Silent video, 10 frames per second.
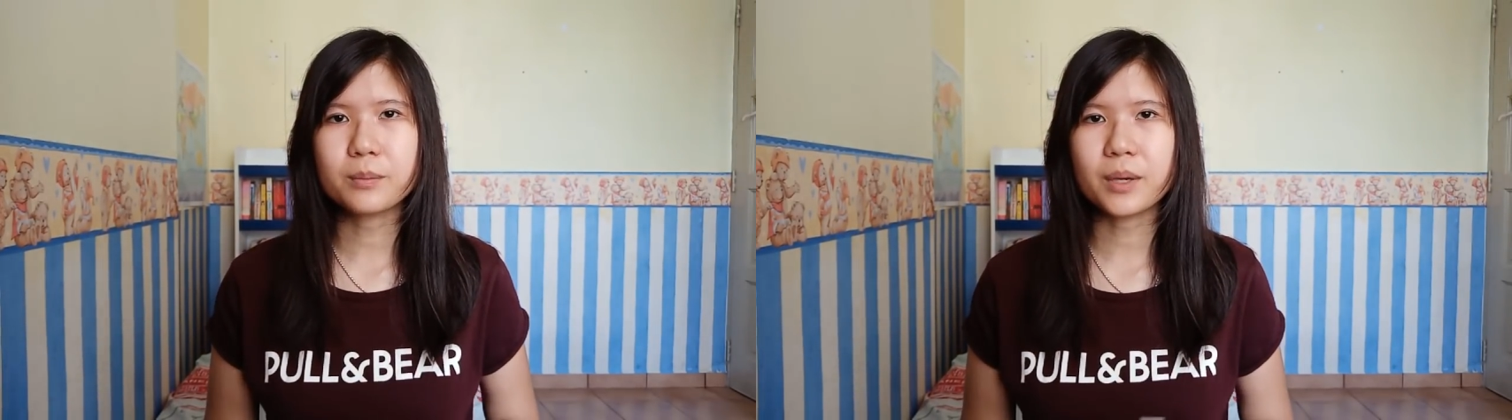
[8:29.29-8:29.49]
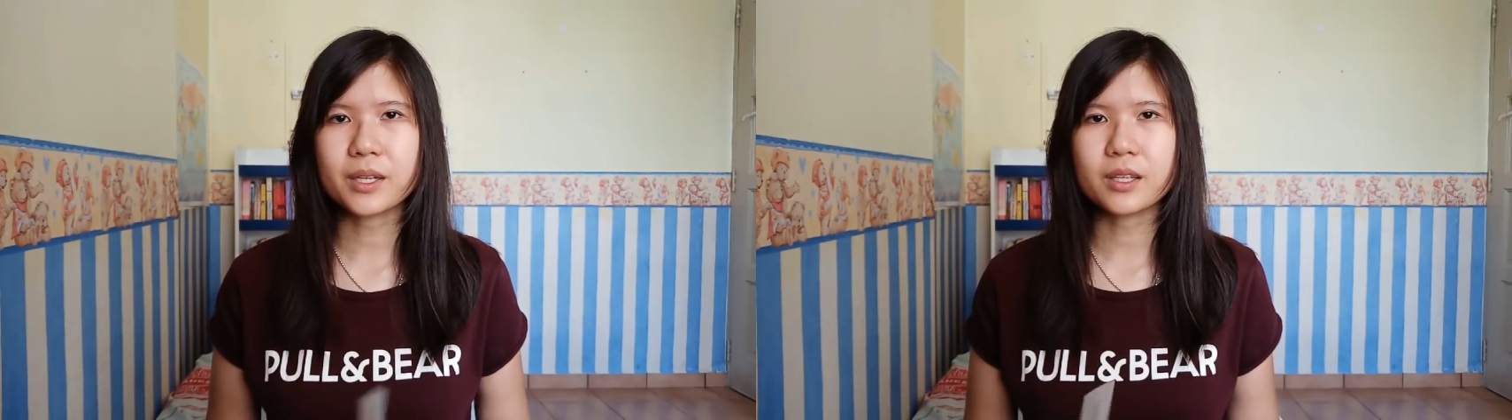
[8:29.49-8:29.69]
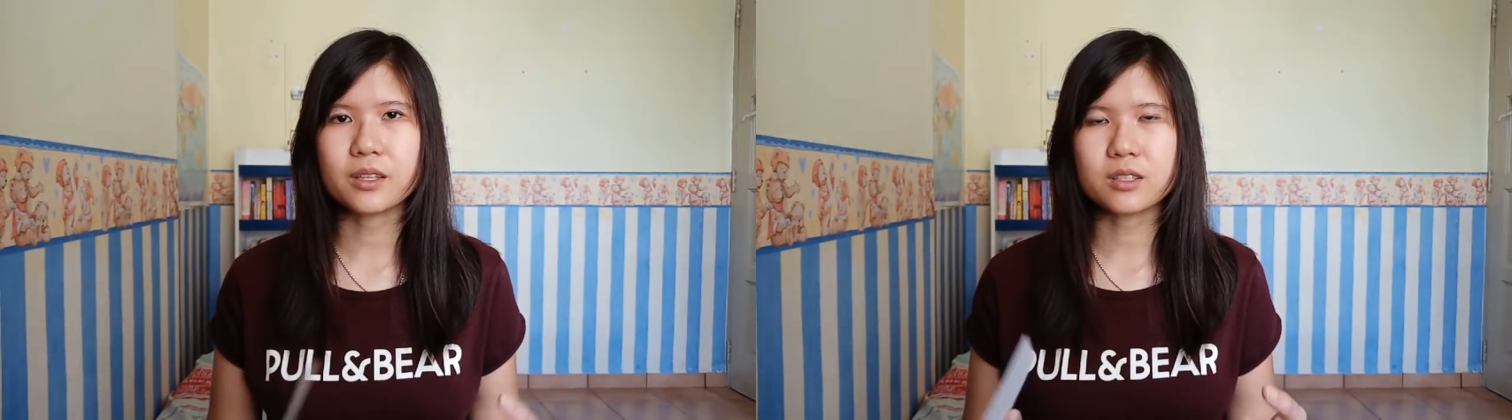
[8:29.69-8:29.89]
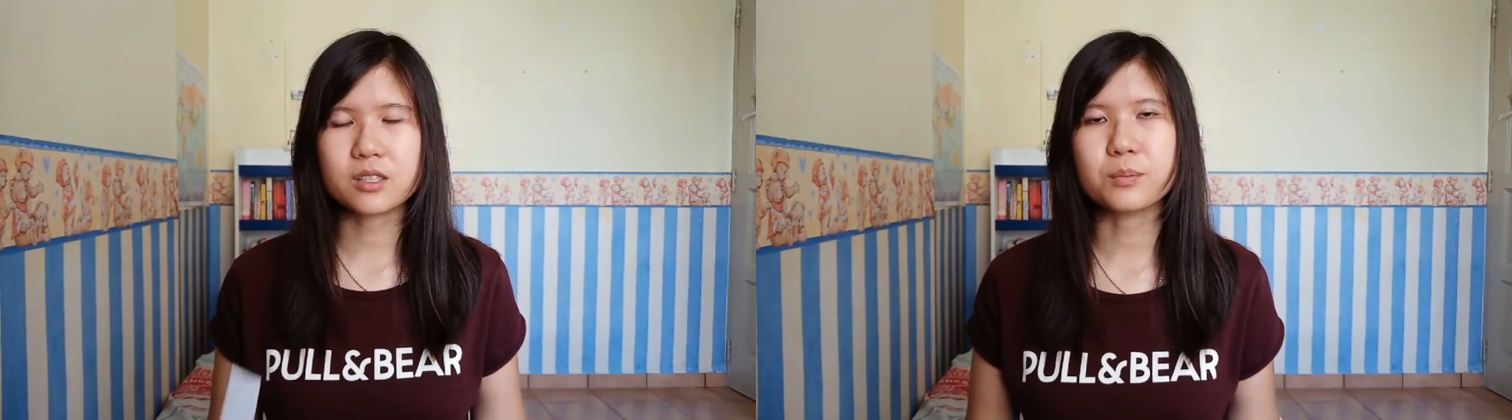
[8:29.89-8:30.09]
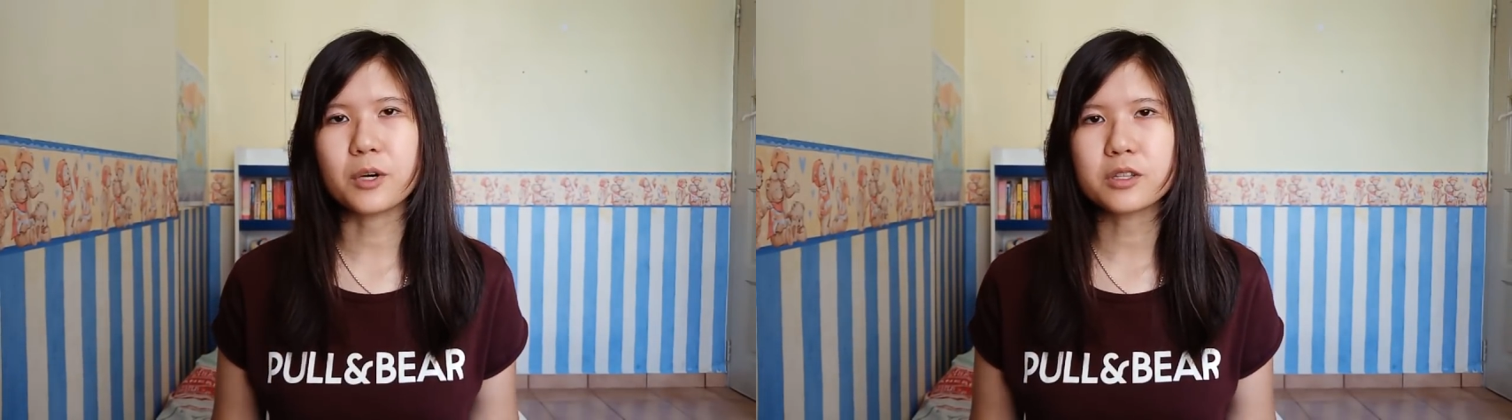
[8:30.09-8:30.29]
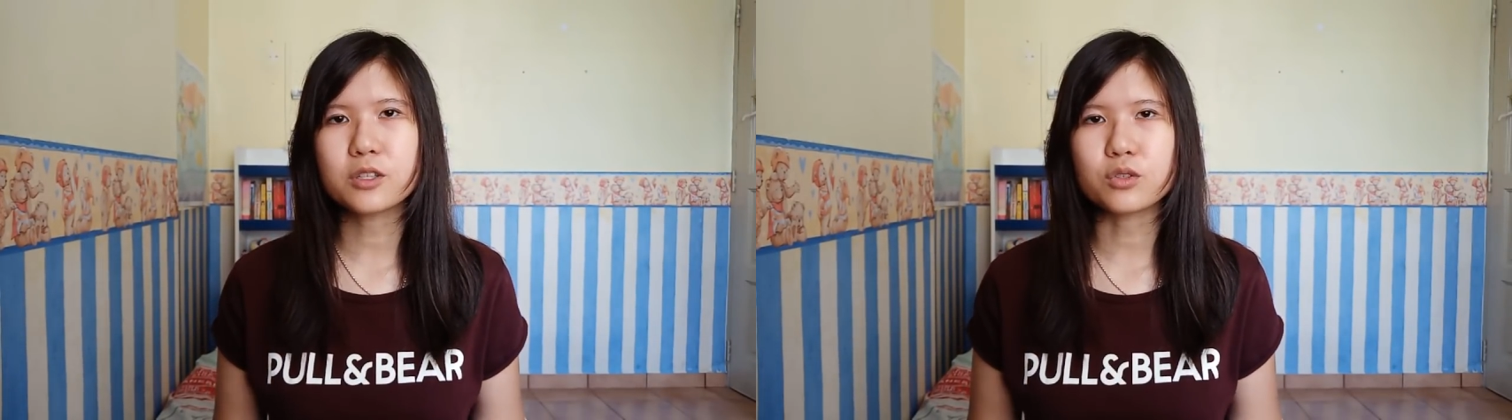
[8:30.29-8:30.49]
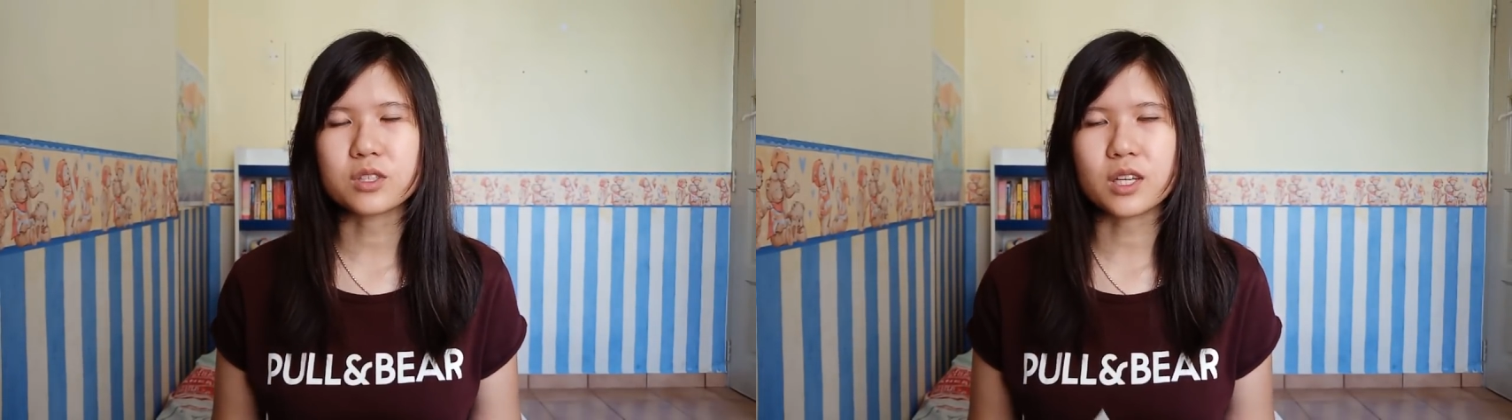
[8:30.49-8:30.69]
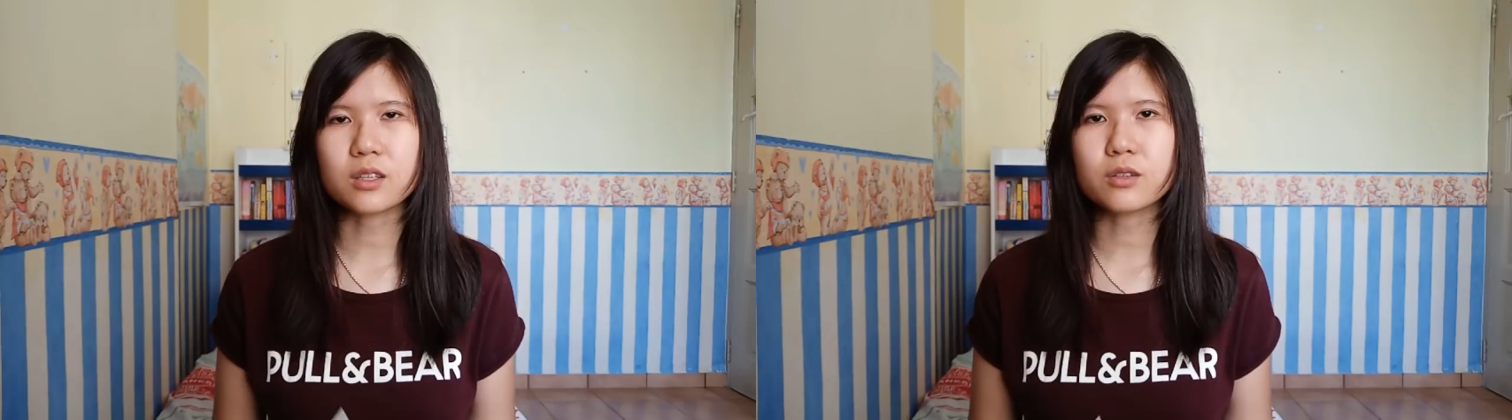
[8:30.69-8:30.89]
but it is important to
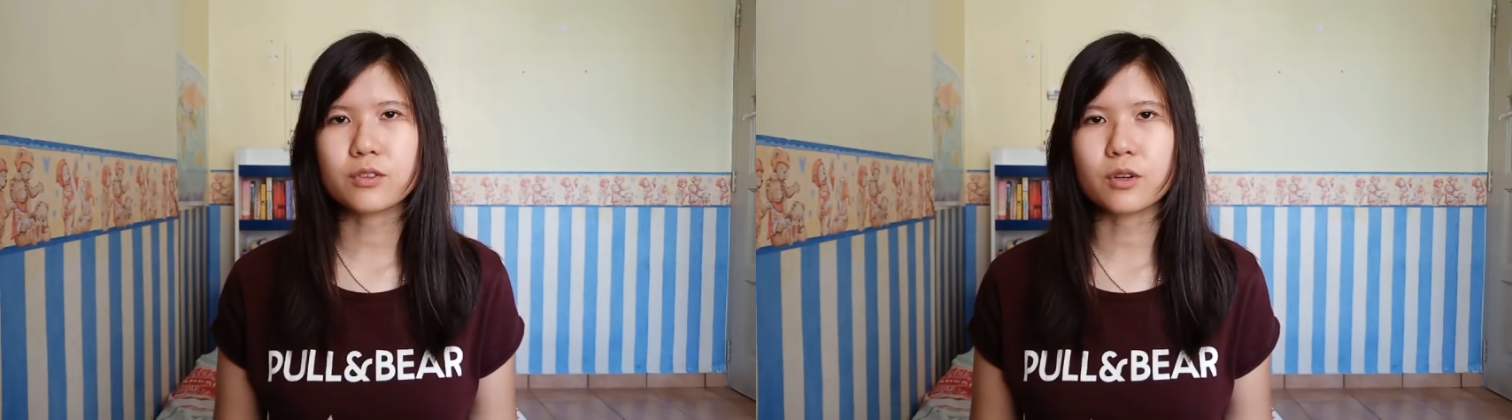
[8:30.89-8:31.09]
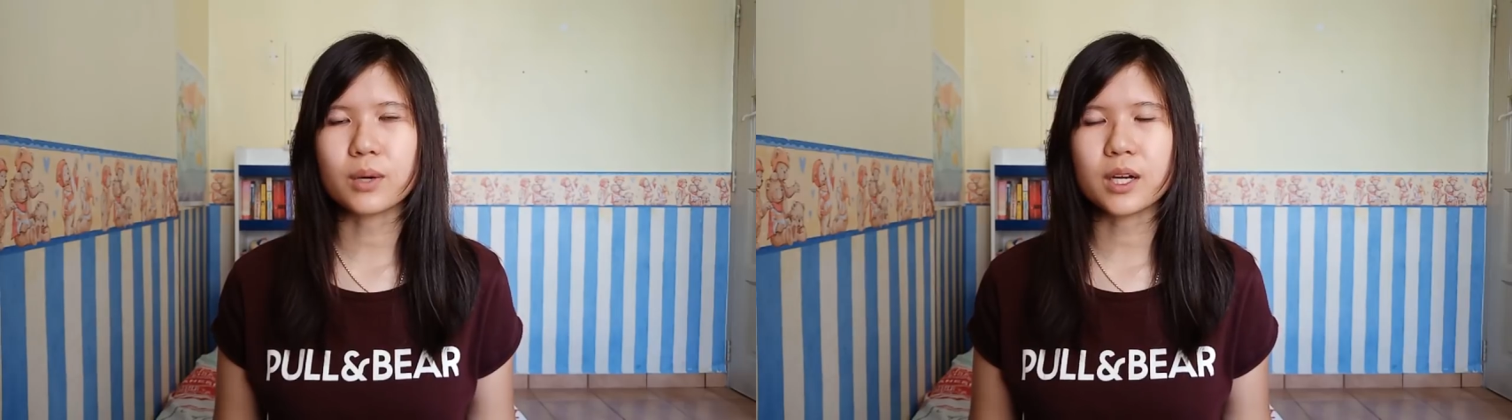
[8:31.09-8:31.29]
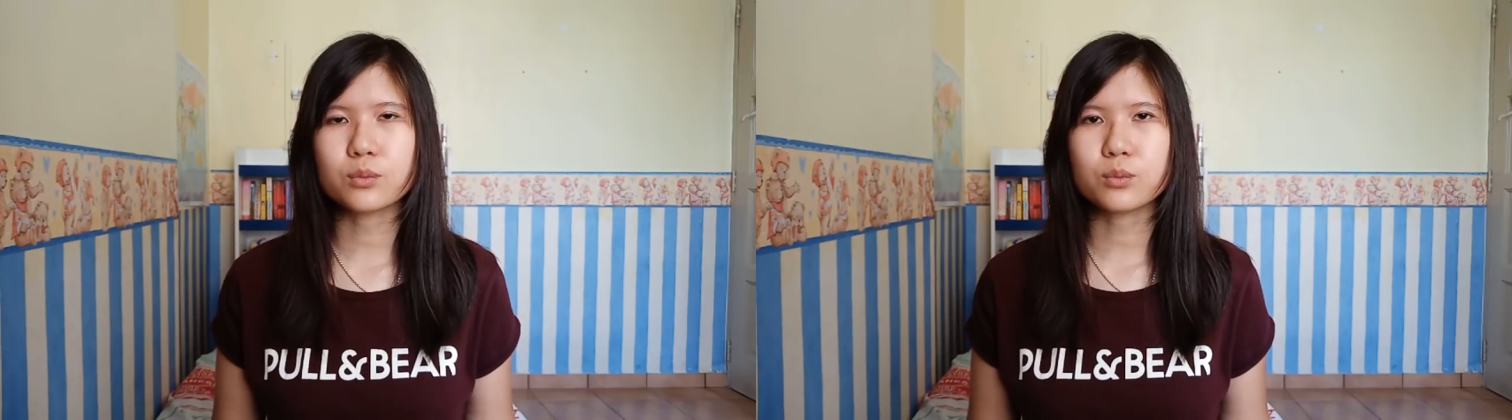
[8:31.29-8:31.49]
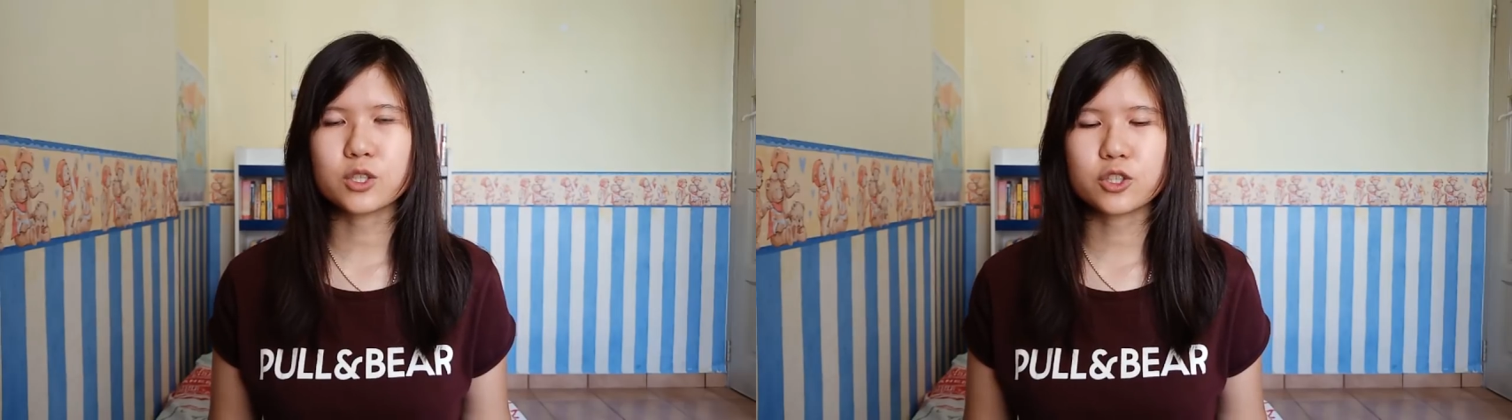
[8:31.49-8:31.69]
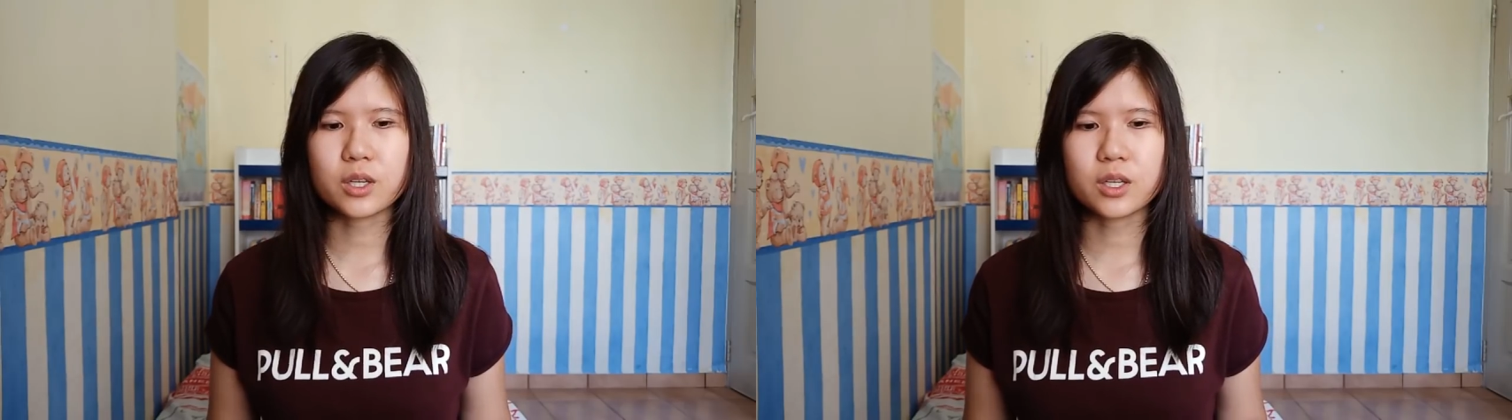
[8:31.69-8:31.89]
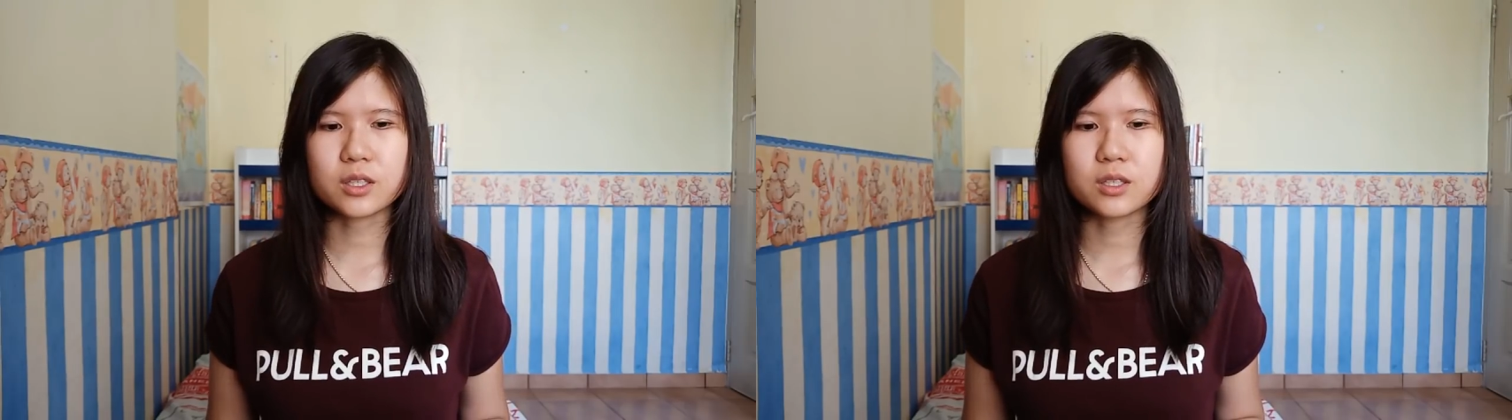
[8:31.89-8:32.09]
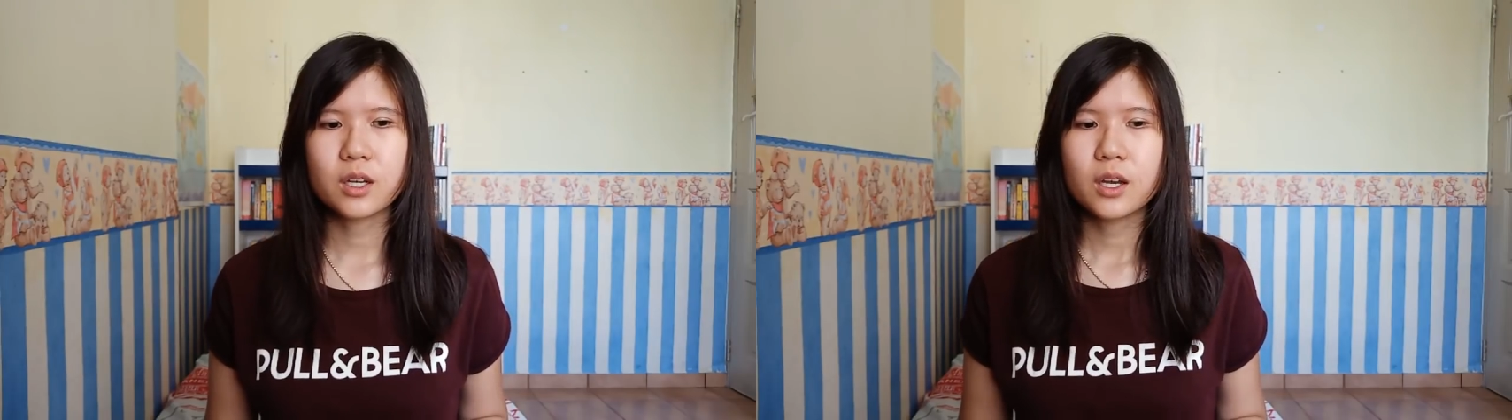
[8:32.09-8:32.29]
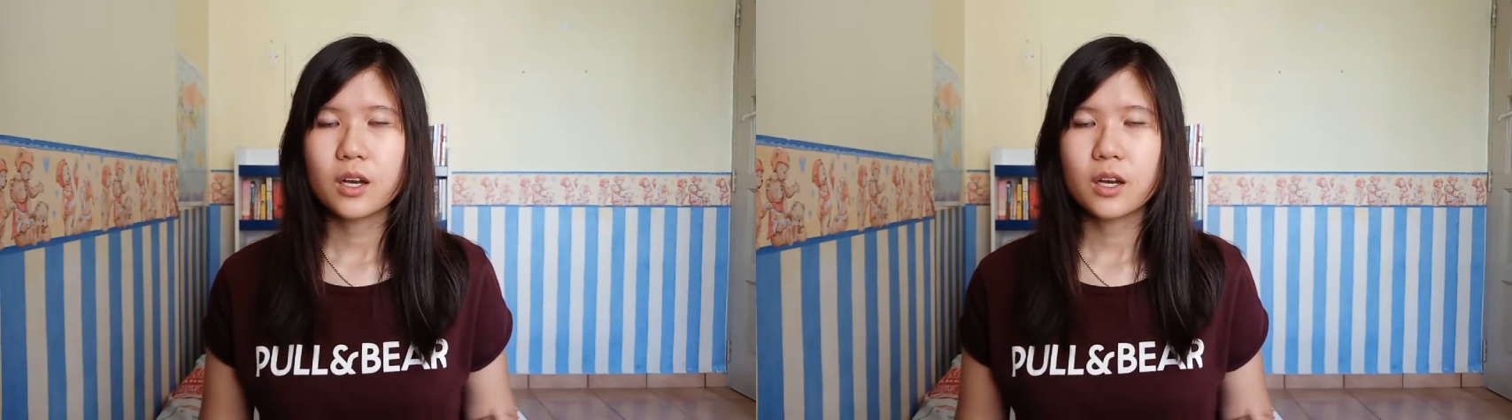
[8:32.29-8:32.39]
settle for one which is